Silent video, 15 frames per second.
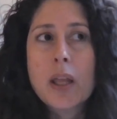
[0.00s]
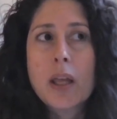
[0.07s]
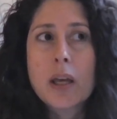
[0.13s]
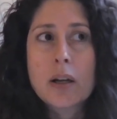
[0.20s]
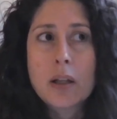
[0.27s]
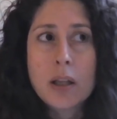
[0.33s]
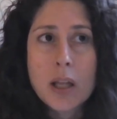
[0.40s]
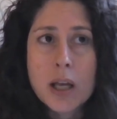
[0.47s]

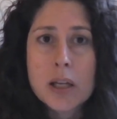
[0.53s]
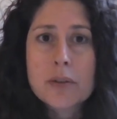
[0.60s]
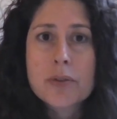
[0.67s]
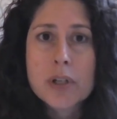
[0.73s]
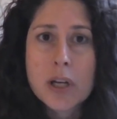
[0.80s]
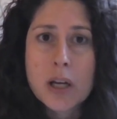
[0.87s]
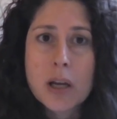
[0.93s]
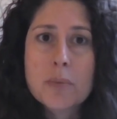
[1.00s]
And a lot of
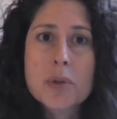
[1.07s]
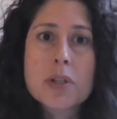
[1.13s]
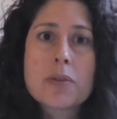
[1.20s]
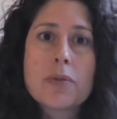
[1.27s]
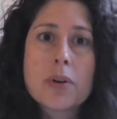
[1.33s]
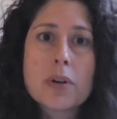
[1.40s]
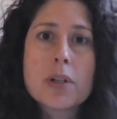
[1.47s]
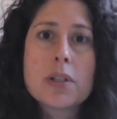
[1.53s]
times it's
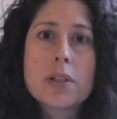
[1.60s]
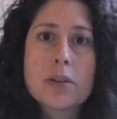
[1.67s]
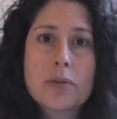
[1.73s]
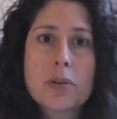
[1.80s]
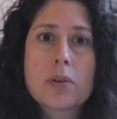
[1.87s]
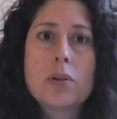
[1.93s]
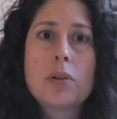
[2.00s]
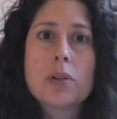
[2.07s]
very
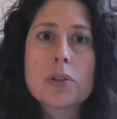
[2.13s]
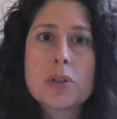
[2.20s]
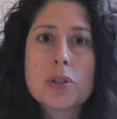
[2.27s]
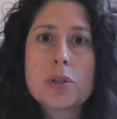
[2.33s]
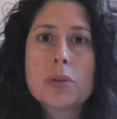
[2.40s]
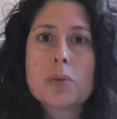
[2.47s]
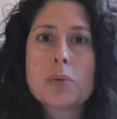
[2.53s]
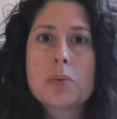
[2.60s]
difficult
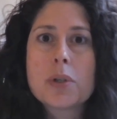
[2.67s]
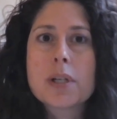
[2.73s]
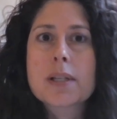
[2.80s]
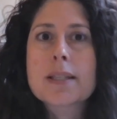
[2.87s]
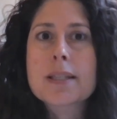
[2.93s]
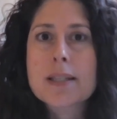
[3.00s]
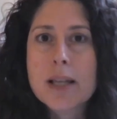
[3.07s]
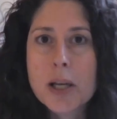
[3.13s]
to
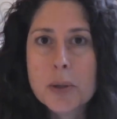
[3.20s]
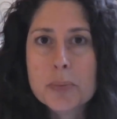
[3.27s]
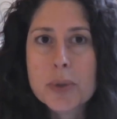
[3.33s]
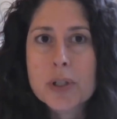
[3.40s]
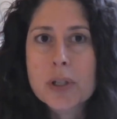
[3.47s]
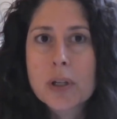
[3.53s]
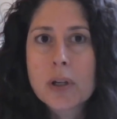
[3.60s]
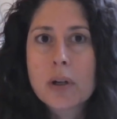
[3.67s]

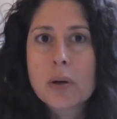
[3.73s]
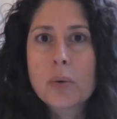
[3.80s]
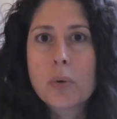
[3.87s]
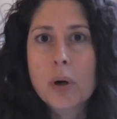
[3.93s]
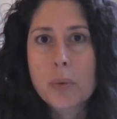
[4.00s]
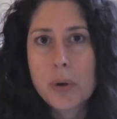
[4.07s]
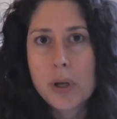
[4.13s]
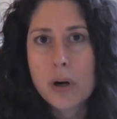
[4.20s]
accept
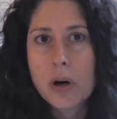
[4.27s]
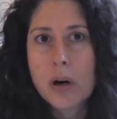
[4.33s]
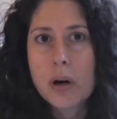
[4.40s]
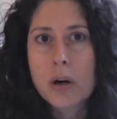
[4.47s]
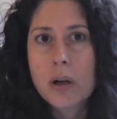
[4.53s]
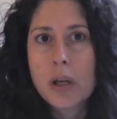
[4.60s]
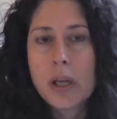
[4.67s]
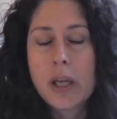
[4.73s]
where we
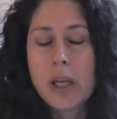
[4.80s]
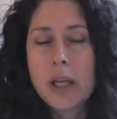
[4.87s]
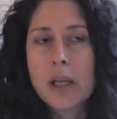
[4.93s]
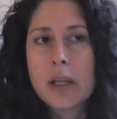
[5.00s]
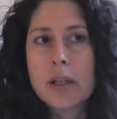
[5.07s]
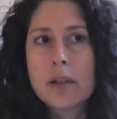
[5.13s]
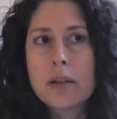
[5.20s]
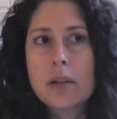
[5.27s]
are.
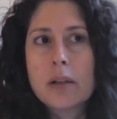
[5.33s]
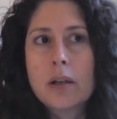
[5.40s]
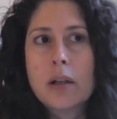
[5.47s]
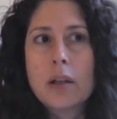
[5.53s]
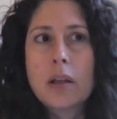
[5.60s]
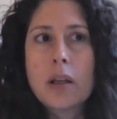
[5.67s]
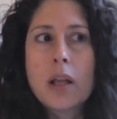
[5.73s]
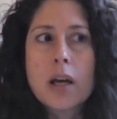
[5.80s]
And
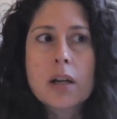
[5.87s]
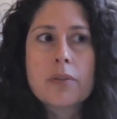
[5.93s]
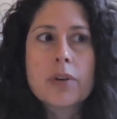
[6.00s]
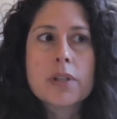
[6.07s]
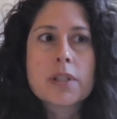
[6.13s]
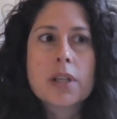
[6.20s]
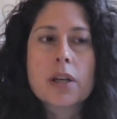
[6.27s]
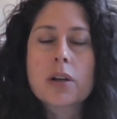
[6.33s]
a lot of
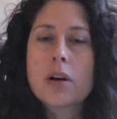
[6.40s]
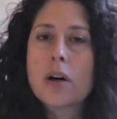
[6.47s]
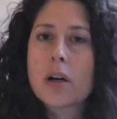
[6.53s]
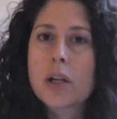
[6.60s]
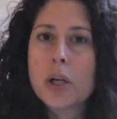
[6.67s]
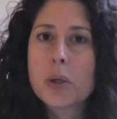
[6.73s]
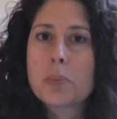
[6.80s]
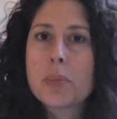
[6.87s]
us get
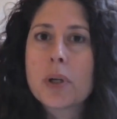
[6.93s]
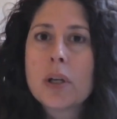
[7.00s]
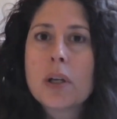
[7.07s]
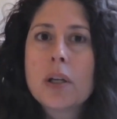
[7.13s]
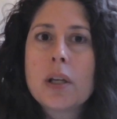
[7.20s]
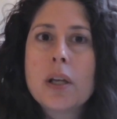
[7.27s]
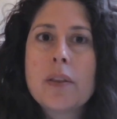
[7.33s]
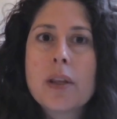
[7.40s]
caught up
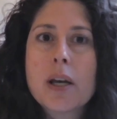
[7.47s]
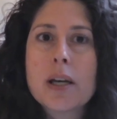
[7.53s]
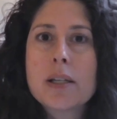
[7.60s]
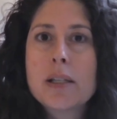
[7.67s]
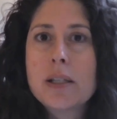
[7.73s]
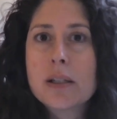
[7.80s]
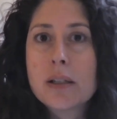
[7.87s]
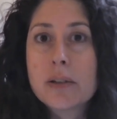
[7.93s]
in the
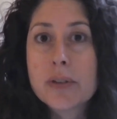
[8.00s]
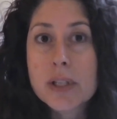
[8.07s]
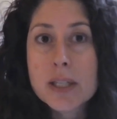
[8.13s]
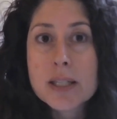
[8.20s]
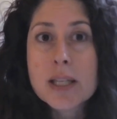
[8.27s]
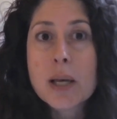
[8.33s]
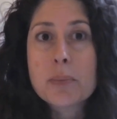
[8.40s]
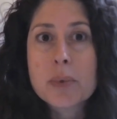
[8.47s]
idea of
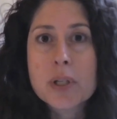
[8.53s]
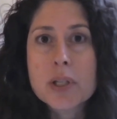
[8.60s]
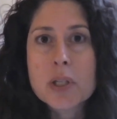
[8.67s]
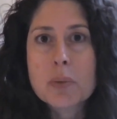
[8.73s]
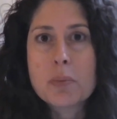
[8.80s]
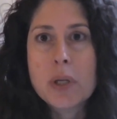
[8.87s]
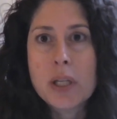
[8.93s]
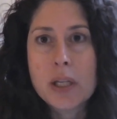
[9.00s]

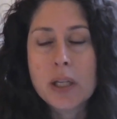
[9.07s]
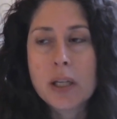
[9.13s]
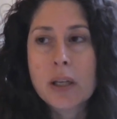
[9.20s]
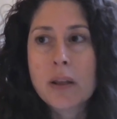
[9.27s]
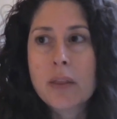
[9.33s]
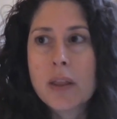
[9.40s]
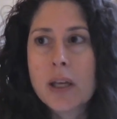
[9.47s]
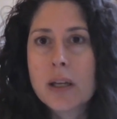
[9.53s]
acceptance,
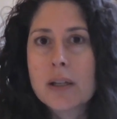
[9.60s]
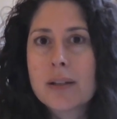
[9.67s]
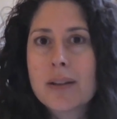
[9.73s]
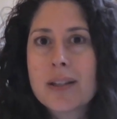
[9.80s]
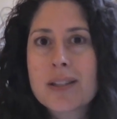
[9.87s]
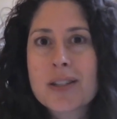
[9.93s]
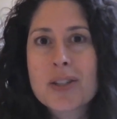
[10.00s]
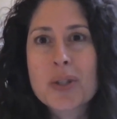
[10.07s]
meaning that
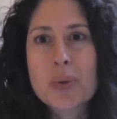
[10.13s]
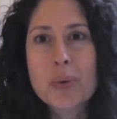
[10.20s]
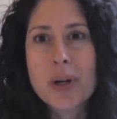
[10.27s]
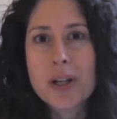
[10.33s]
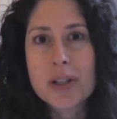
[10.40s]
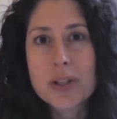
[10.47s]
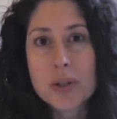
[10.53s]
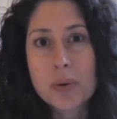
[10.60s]
this is the
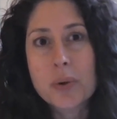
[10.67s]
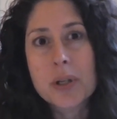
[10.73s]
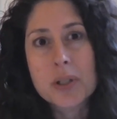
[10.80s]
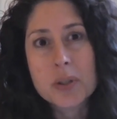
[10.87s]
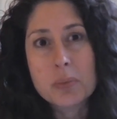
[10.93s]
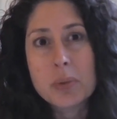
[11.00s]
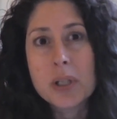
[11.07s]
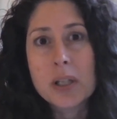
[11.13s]
way it's going
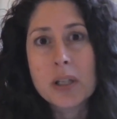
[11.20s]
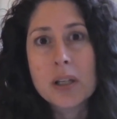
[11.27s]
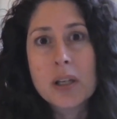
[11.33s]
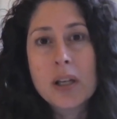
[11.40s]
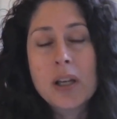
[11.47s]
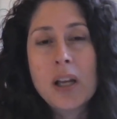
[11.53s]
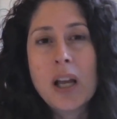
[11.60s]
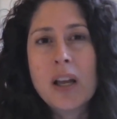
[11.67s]
to be
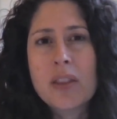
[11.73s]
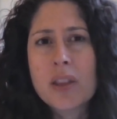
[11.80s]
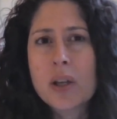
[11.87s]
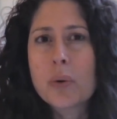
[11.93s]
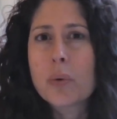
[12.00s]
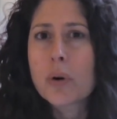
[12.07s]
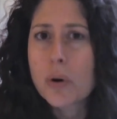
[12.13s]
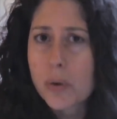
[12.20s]
and
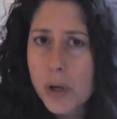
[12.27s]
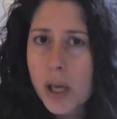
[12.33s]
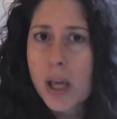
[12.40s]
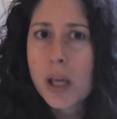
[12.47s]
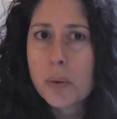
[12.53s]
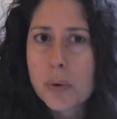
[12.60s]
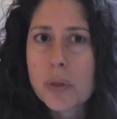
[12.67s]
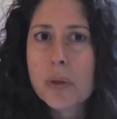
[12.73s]
that we're
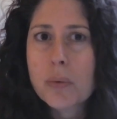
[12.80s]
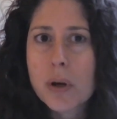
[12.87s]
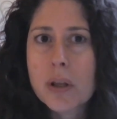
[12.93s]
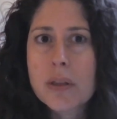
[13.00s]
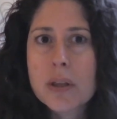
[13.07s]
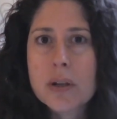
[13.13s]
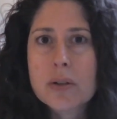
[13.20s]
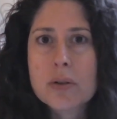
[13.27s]
okay with the way
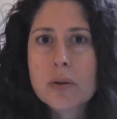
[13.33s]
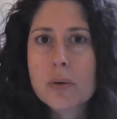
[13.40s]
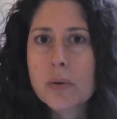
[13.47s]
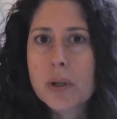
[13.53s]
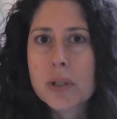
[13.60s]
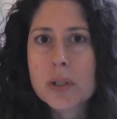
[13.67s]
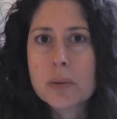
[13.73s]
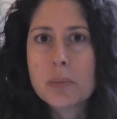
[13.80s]
things are
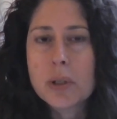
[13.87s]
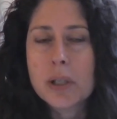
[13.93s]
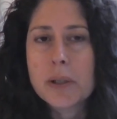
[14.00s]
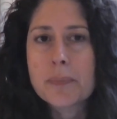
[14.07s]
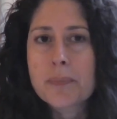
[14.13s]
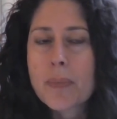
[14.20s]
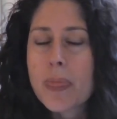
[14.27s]
going to be.